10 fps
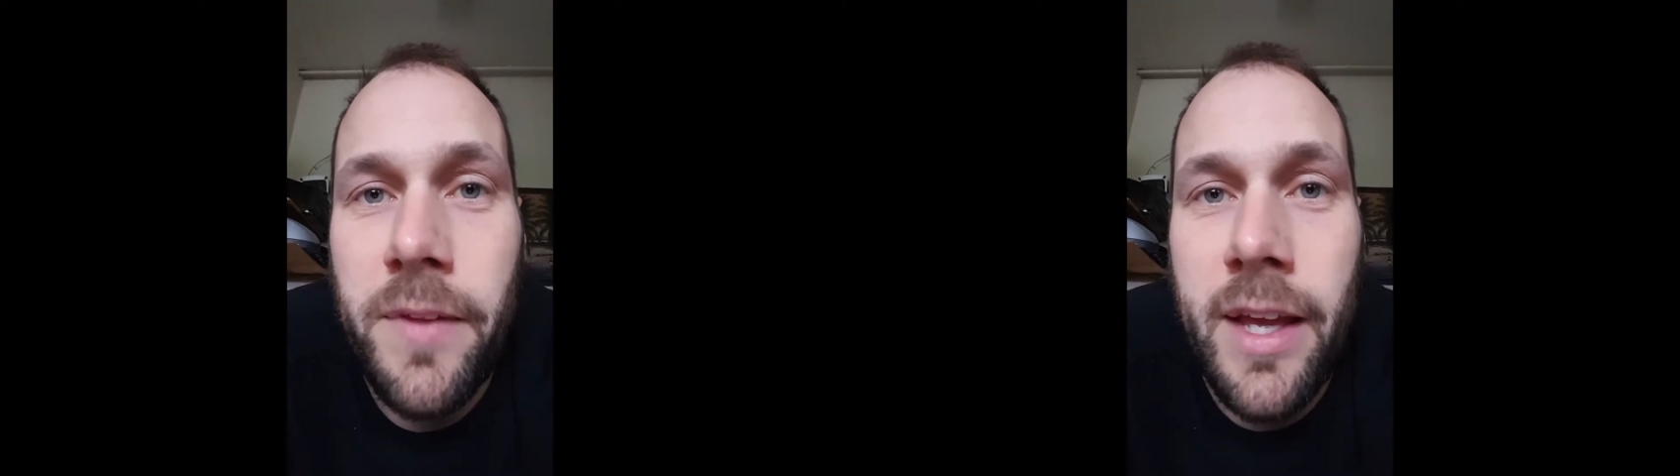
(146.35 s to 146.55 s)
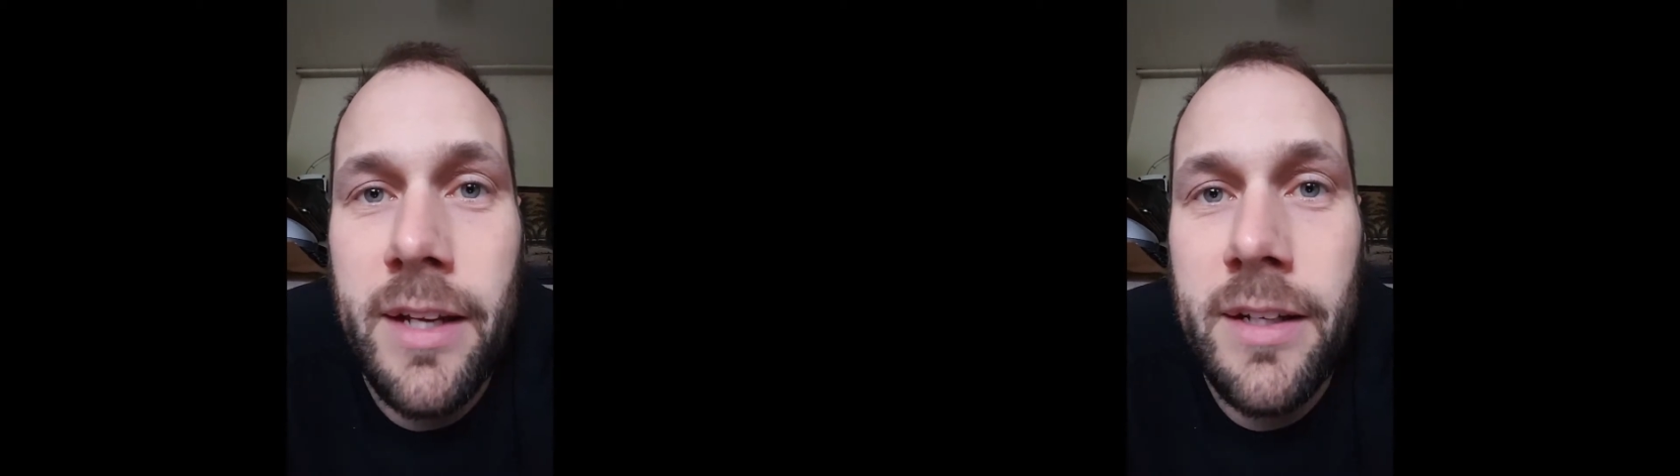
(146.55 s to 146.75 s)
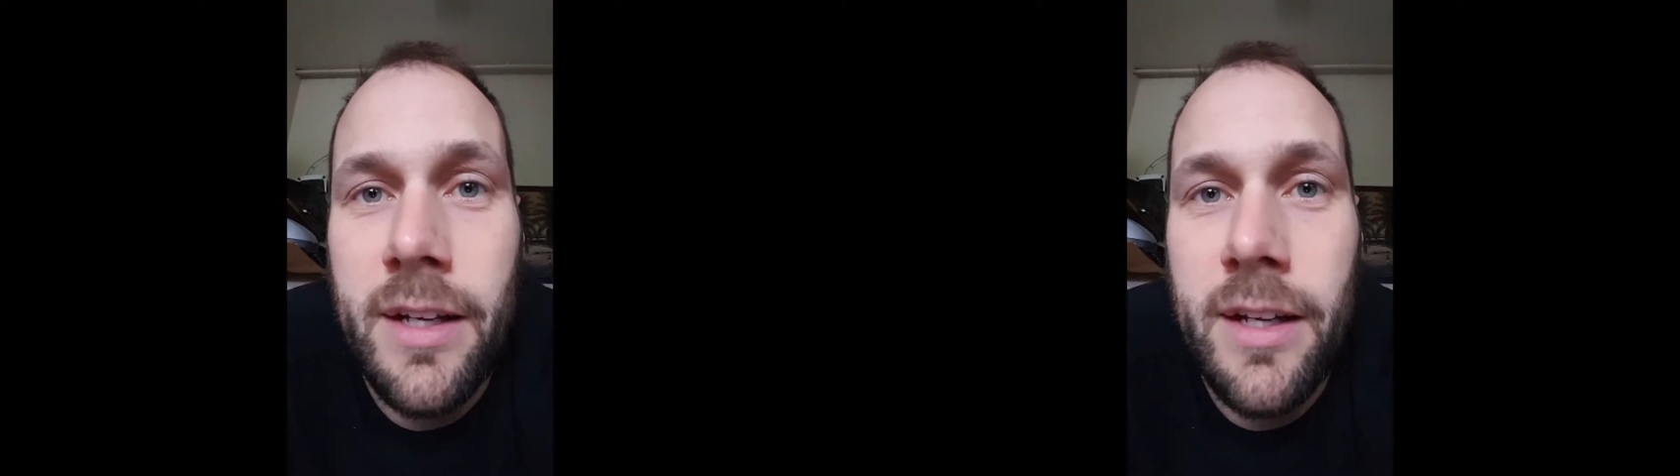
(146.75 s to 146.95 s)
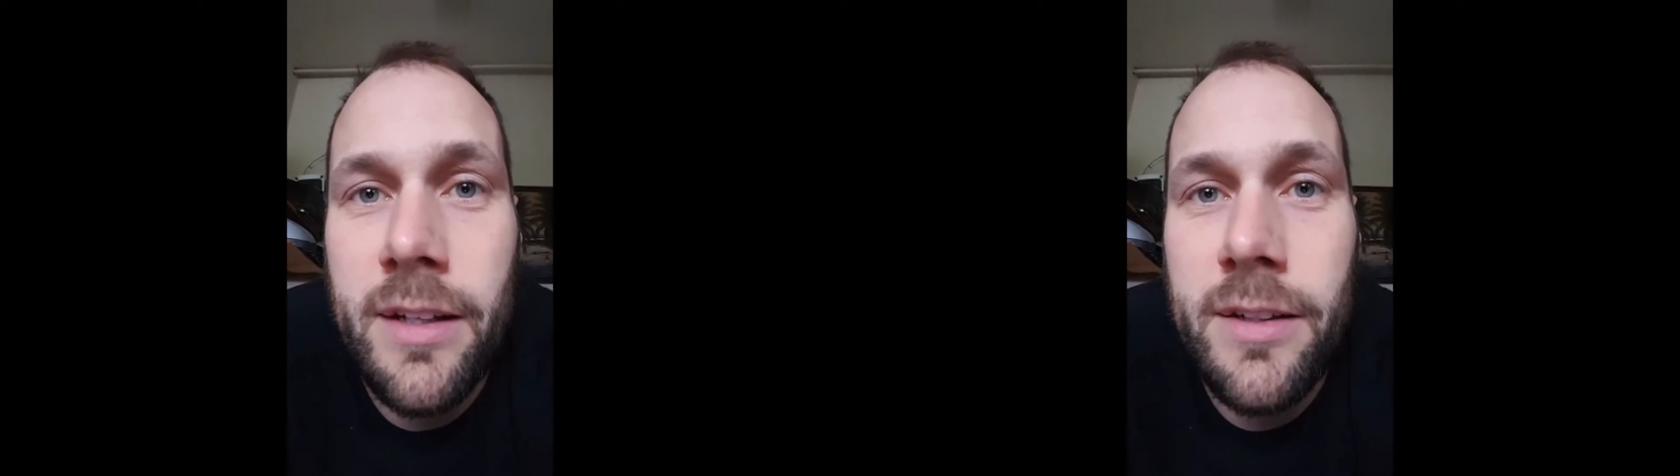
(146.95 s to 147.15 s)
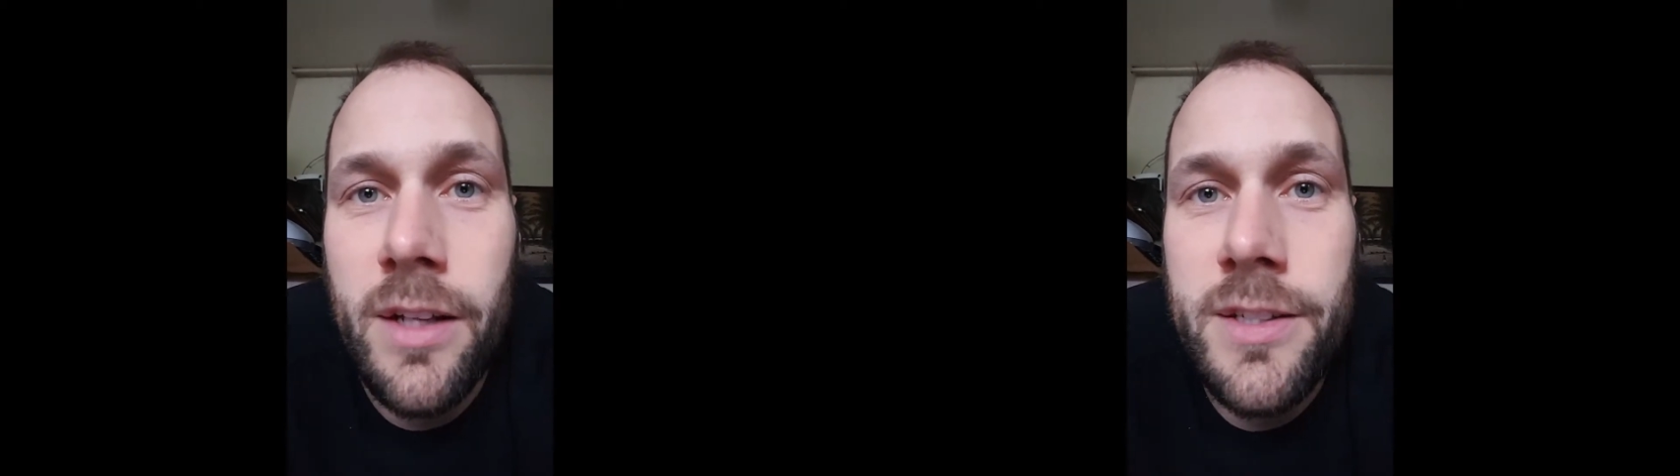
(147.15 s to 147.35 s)
And
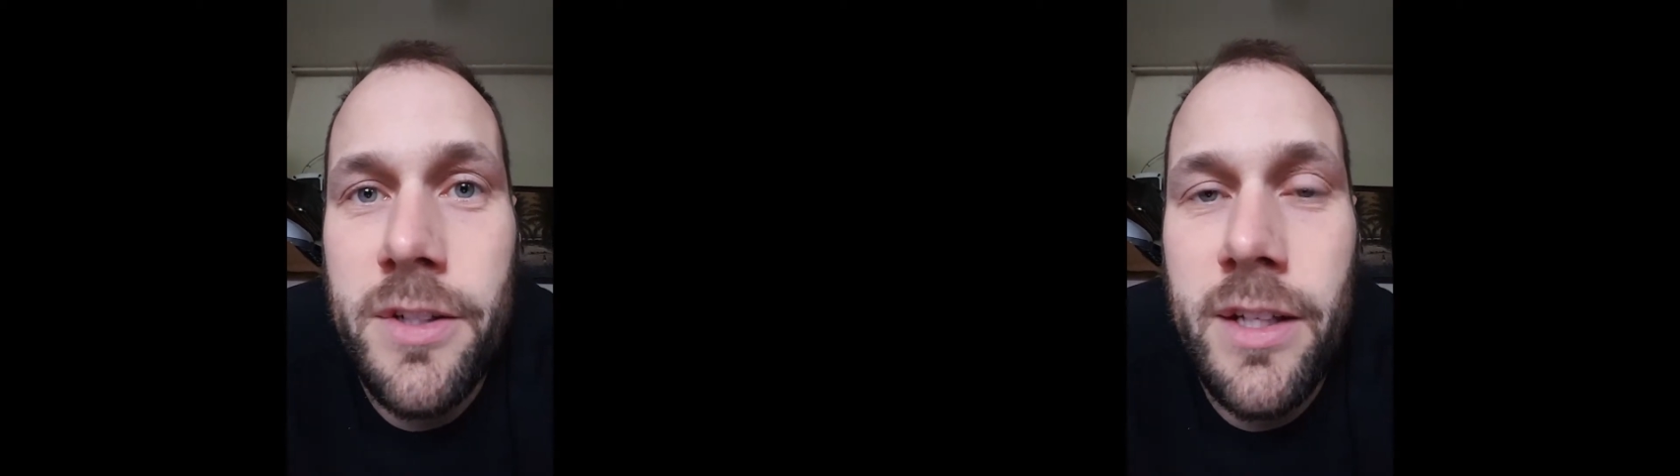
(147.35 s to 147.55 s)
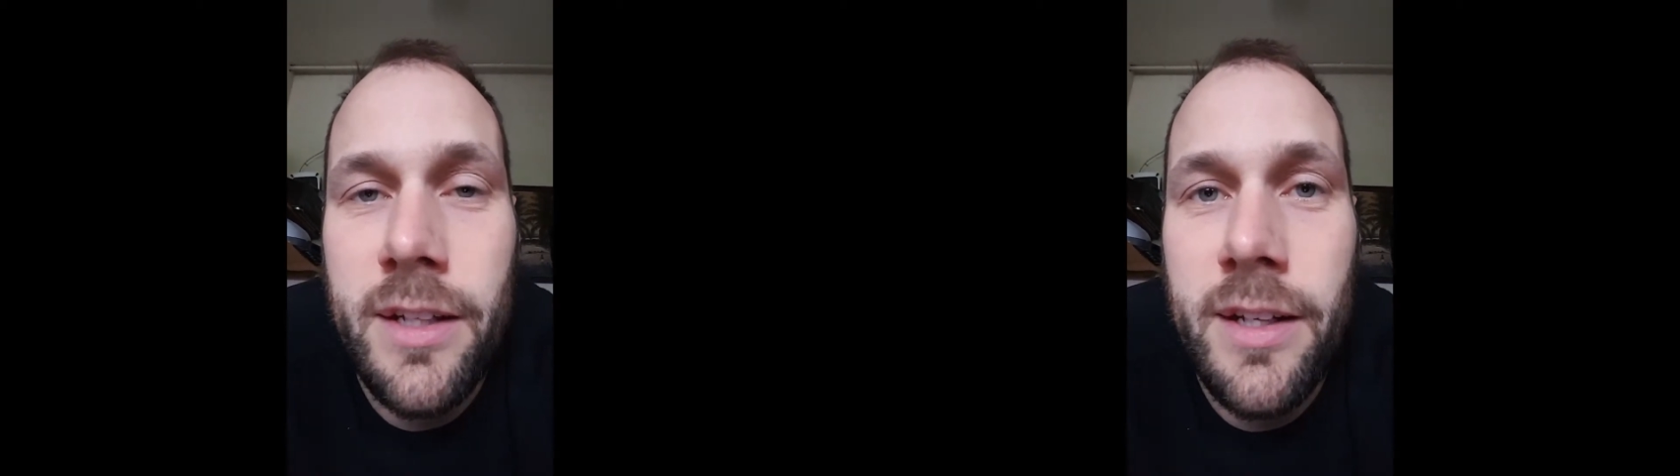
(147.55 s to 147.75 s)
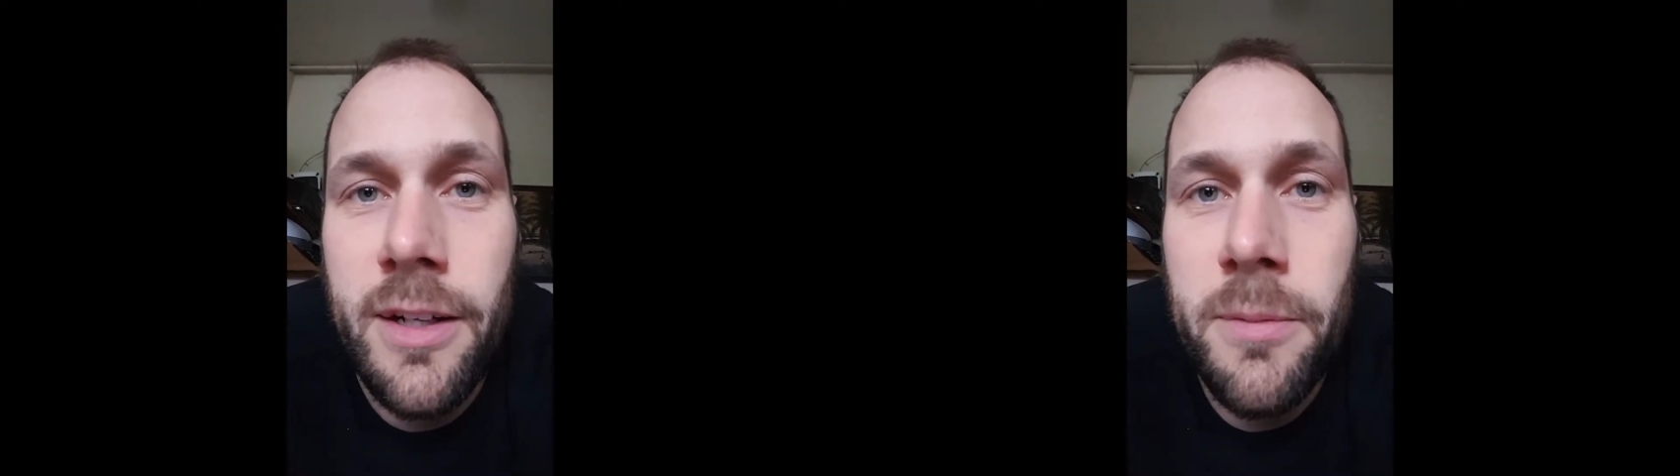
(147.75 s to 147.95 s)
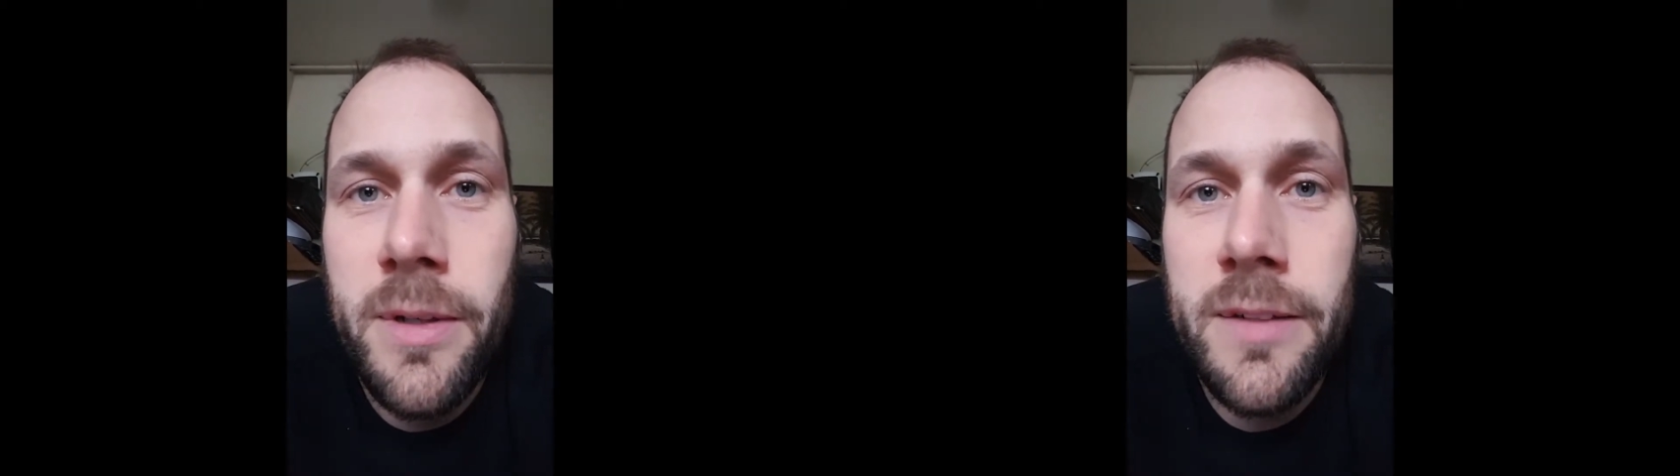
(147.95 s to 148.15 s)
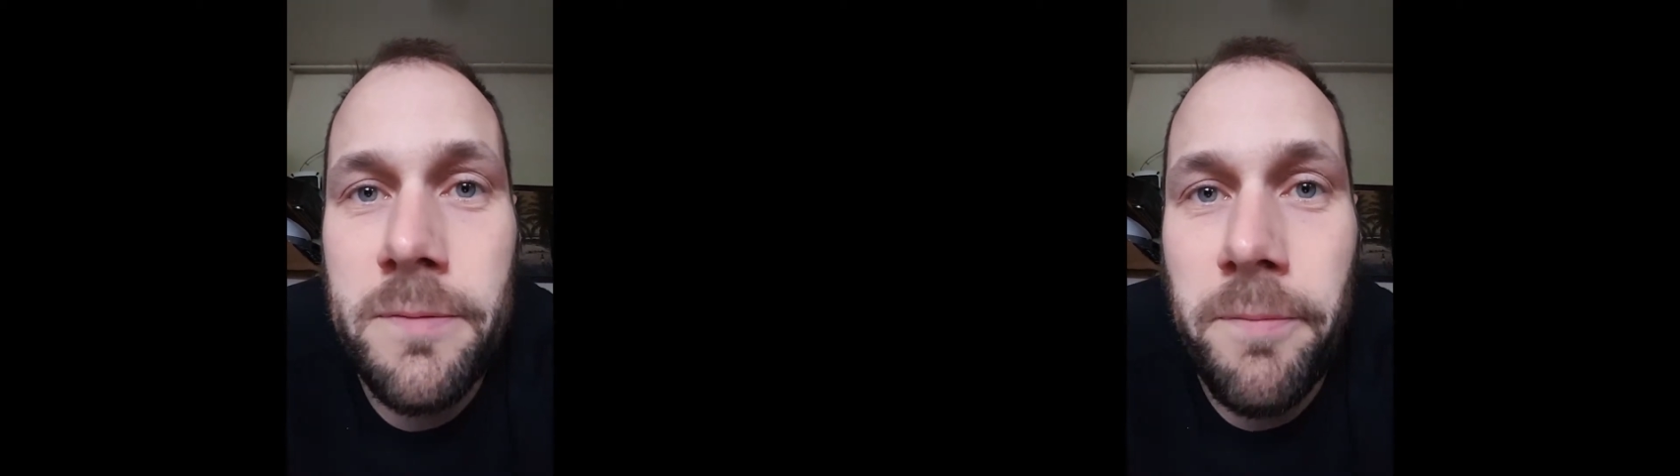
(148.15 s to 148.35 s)
not so he could hear, but